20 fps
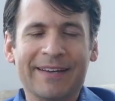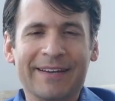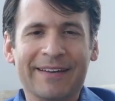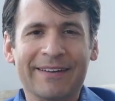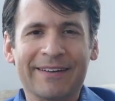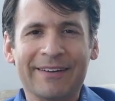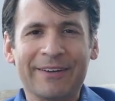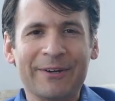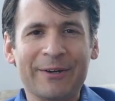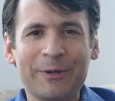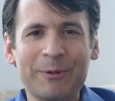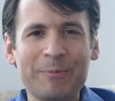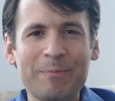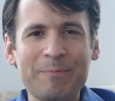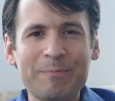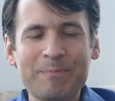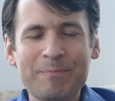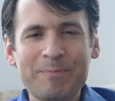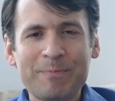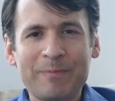
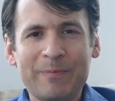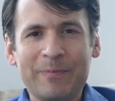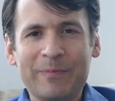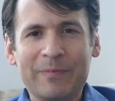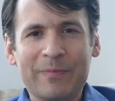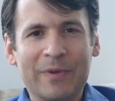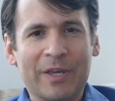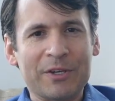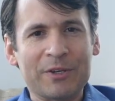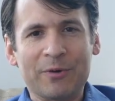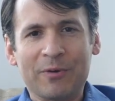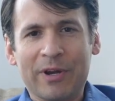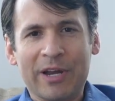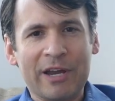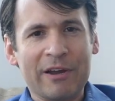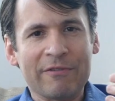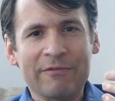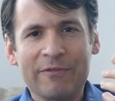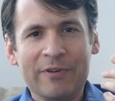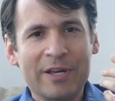um, and you
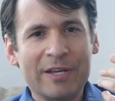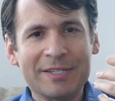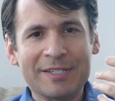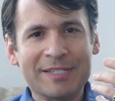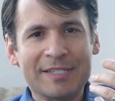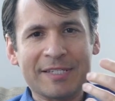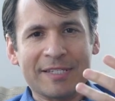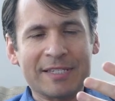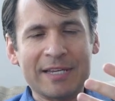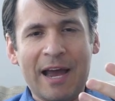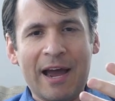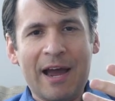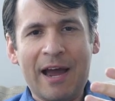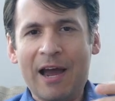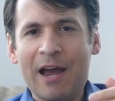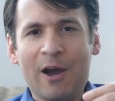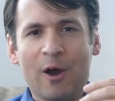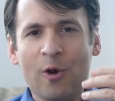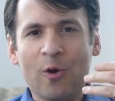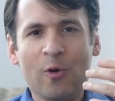have
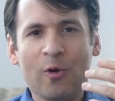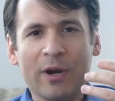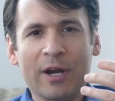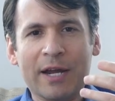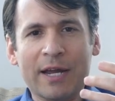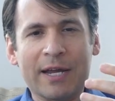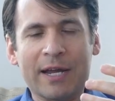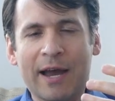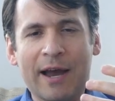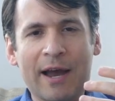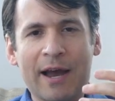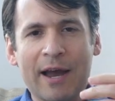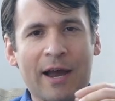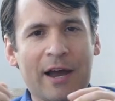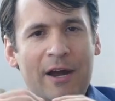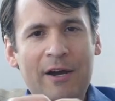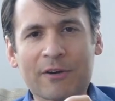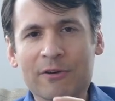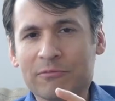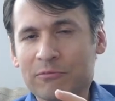sa or
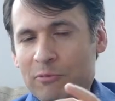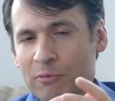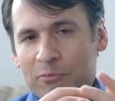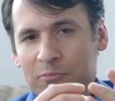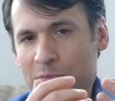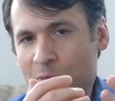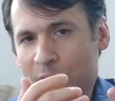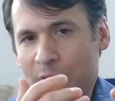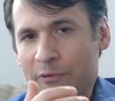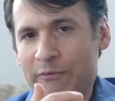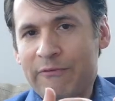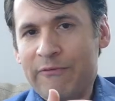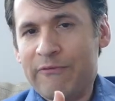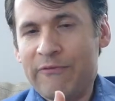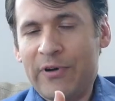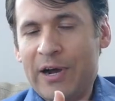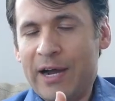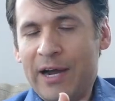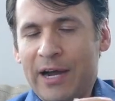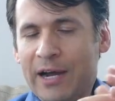ka or
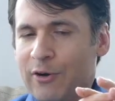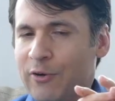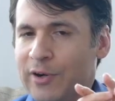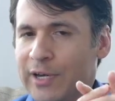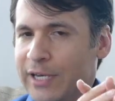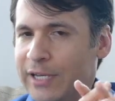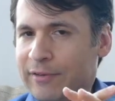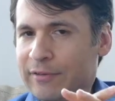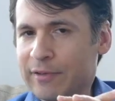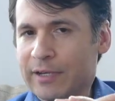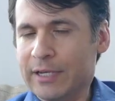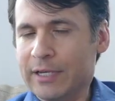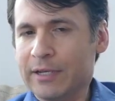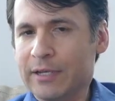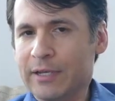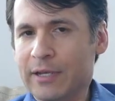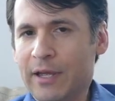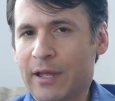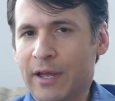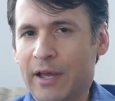va or anything.
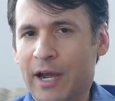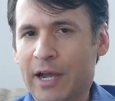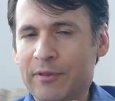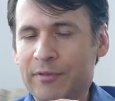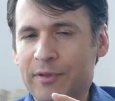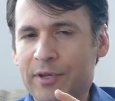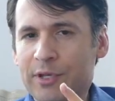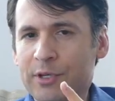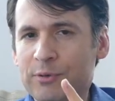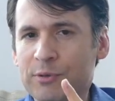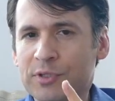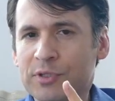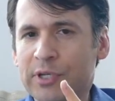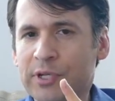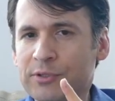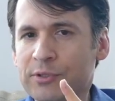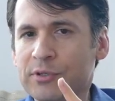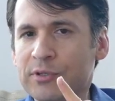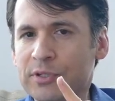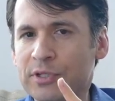I think you
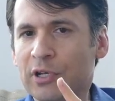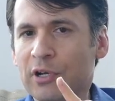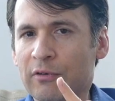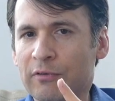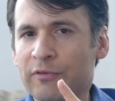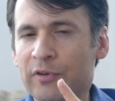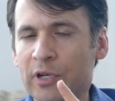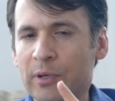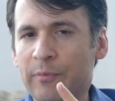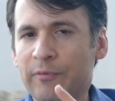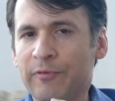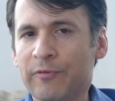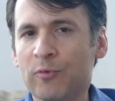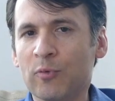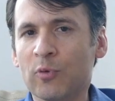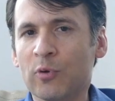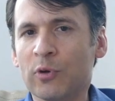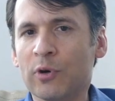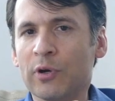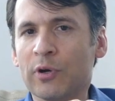set yourself up
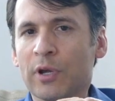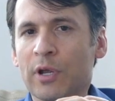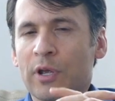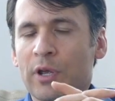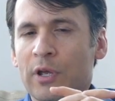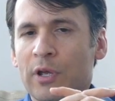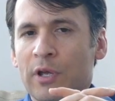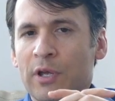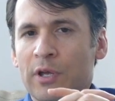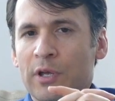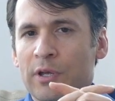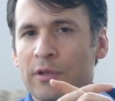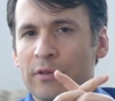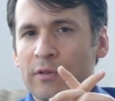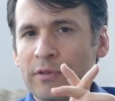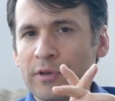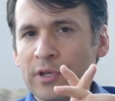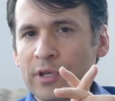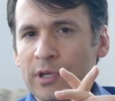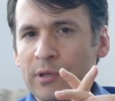for
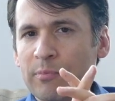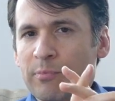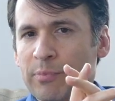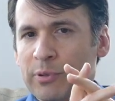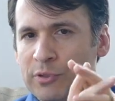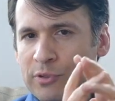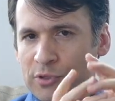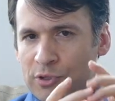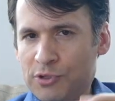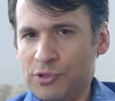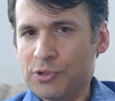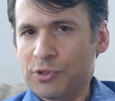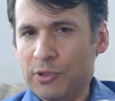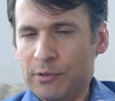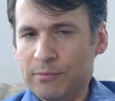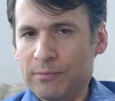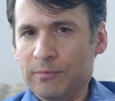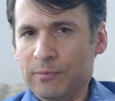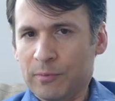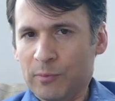the
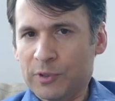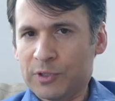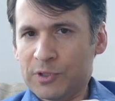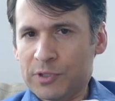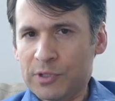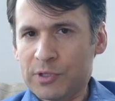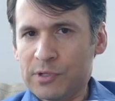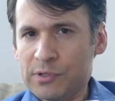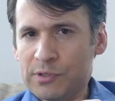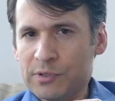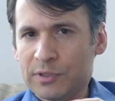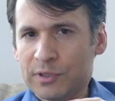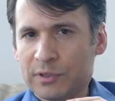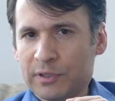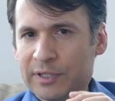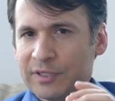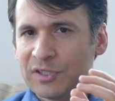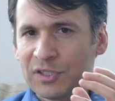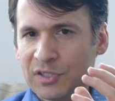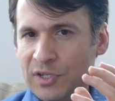position, which is,
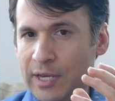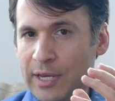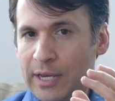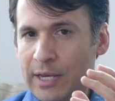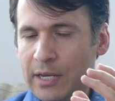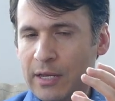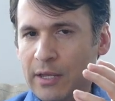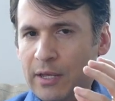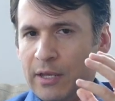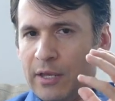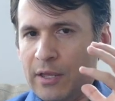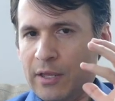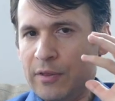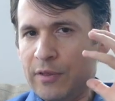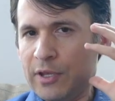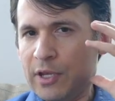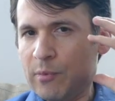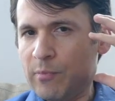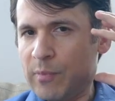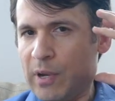let's say,
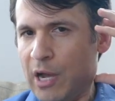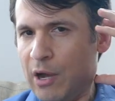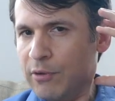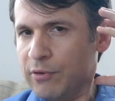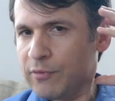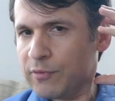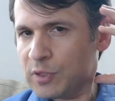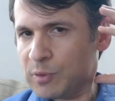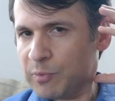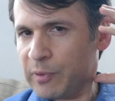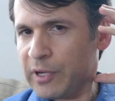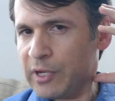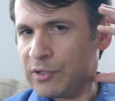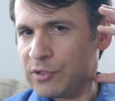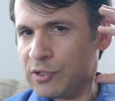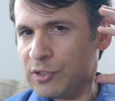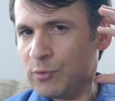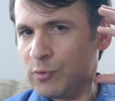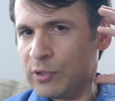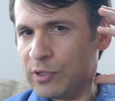the amount of
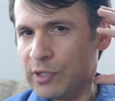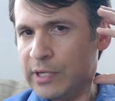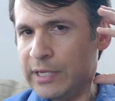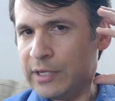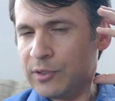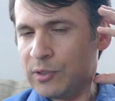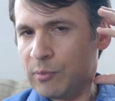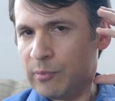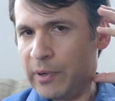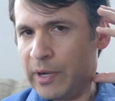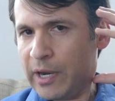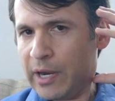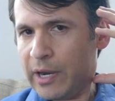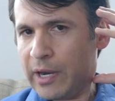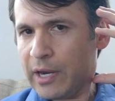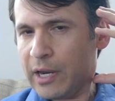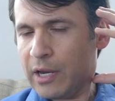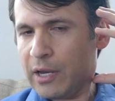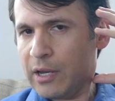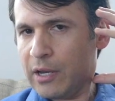space you would need in the
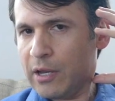back